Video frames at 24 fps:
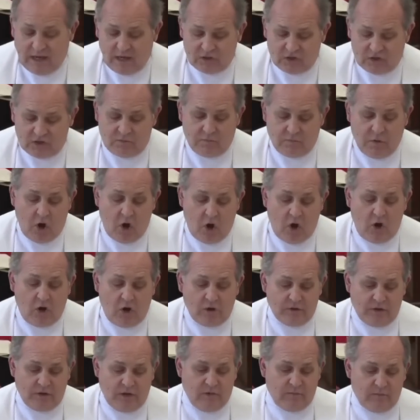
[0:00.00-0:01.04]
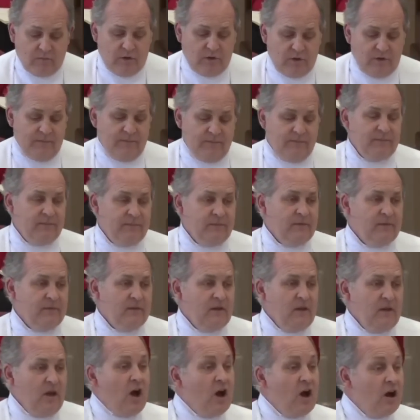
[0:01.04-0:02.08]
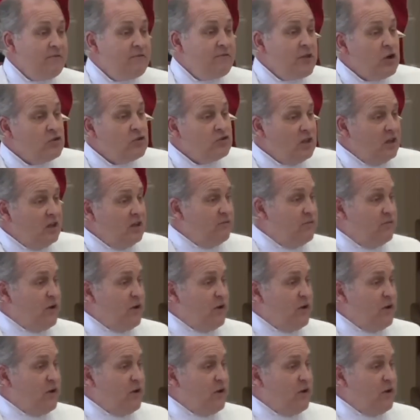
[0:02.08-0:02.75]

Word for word: a small number. Of those that have